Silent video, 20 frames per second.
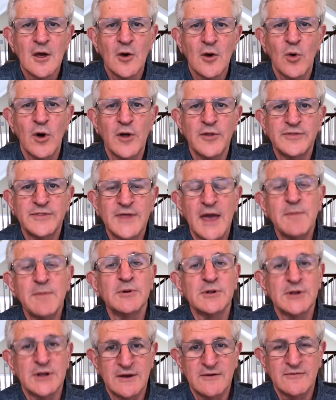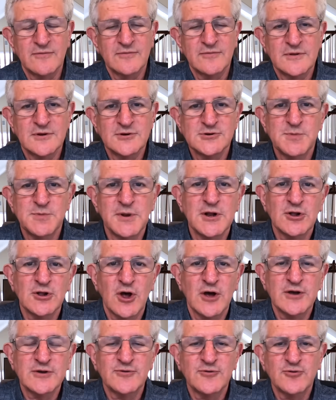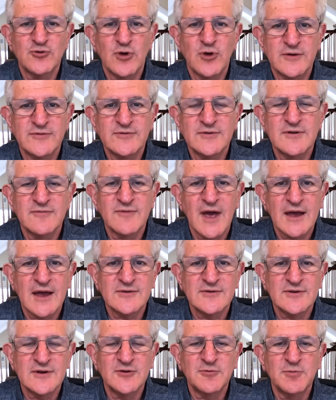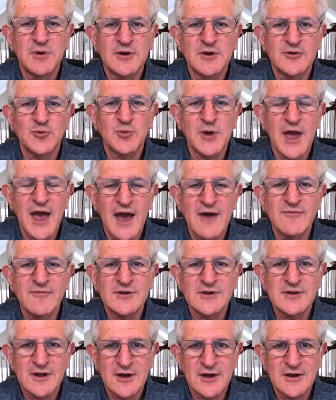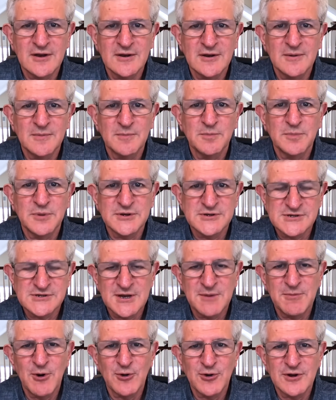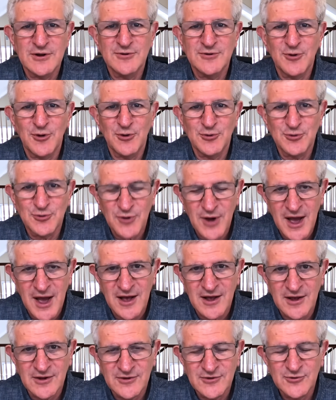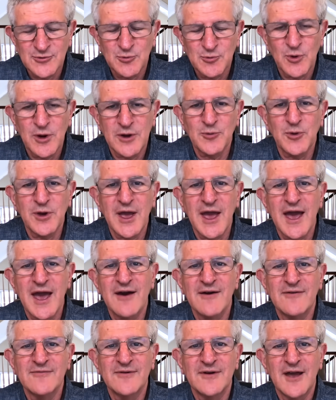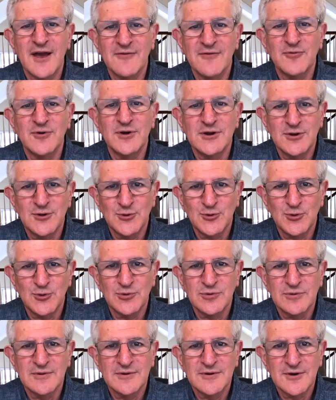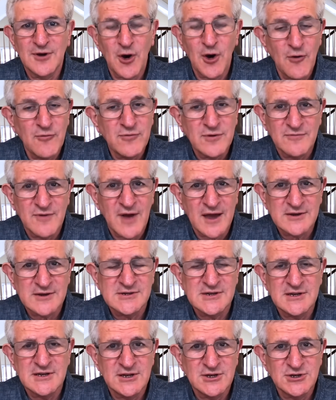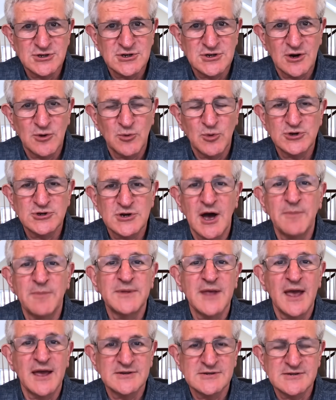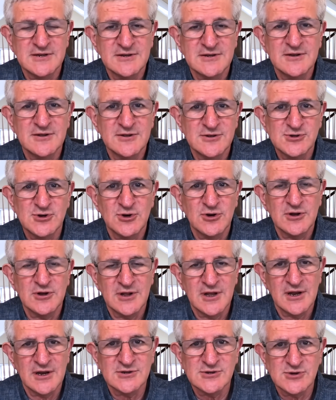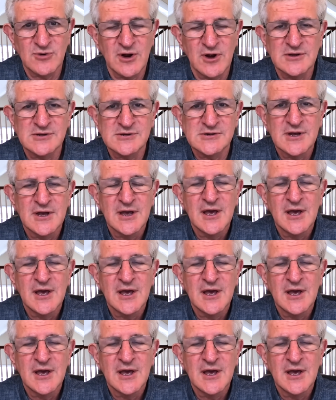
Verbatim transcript: Well, they believe there's been a loss of trust in vaccines because we haven't done placebo controlled trials when we have every new COVID vaccine each year, which updates it to the circulating strains.